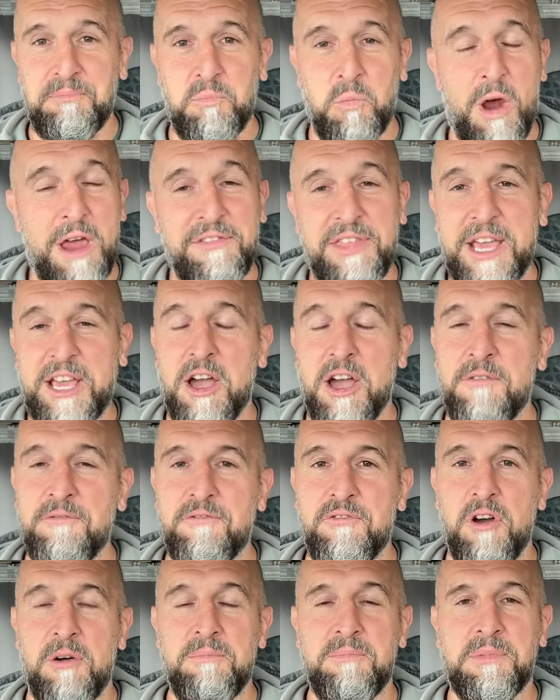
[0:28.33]
Where have they come
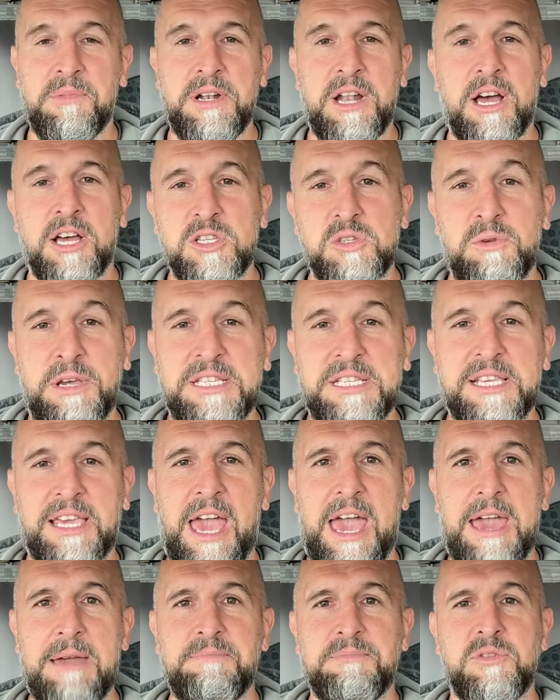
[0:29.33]
from? Last week's
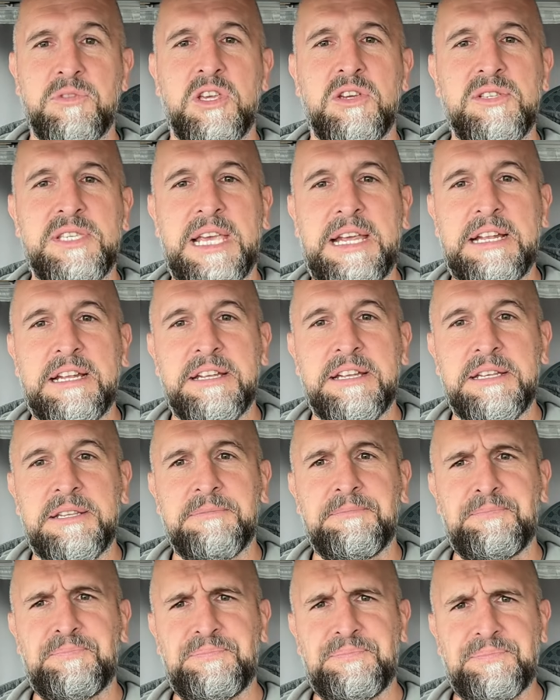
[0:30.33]
game, New
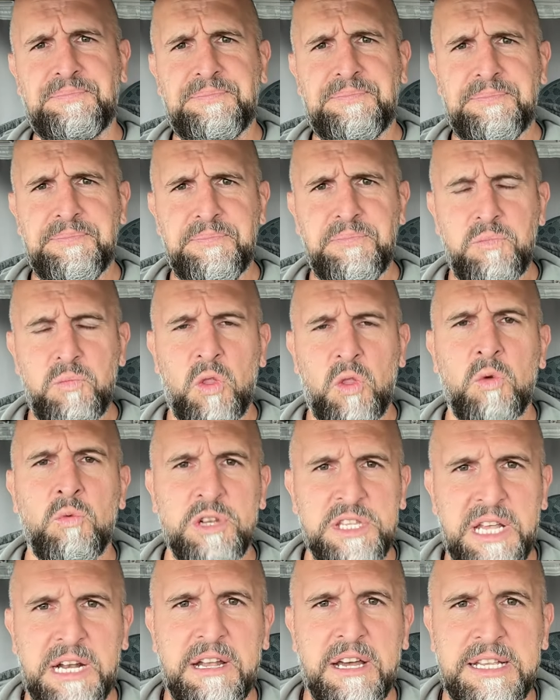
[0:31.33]
Zealand
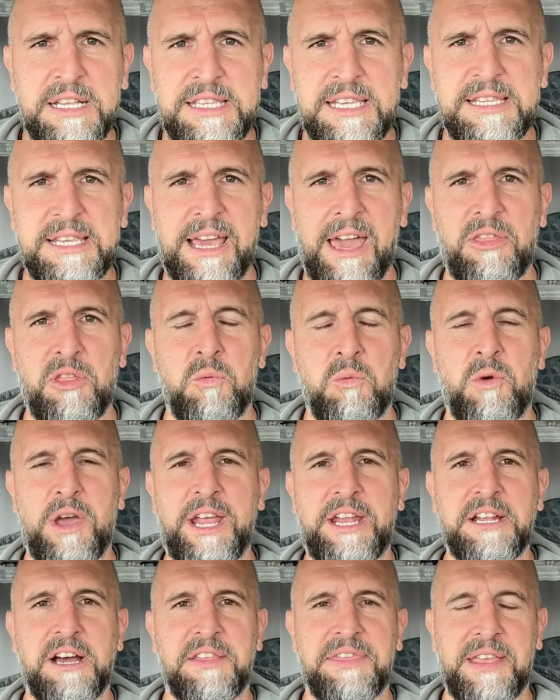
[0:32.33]
were delighted to get the win.